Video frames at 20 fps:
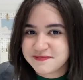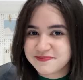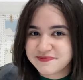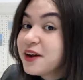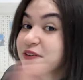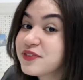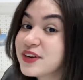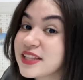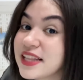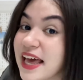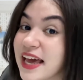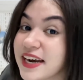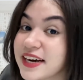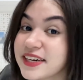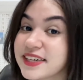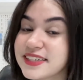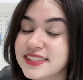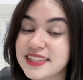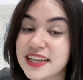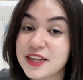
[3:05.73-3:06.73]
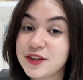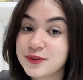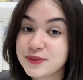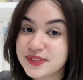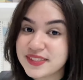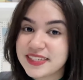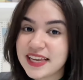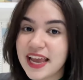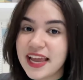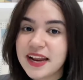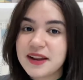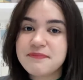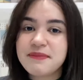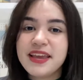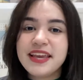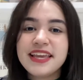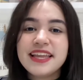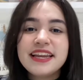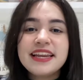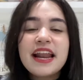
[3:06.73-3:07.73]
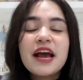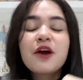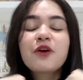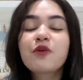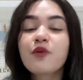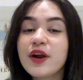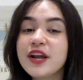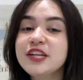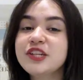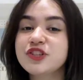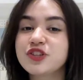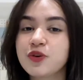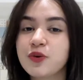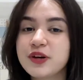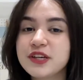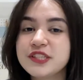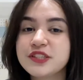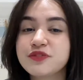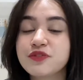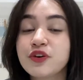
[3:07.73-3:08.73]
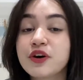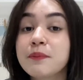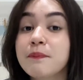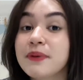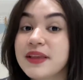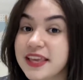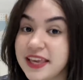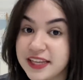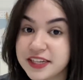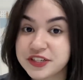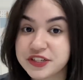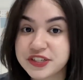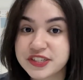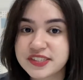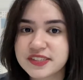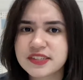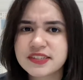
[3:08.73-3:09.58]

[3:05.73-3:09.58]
Every letter is enunciated, making it a great choice for beginners.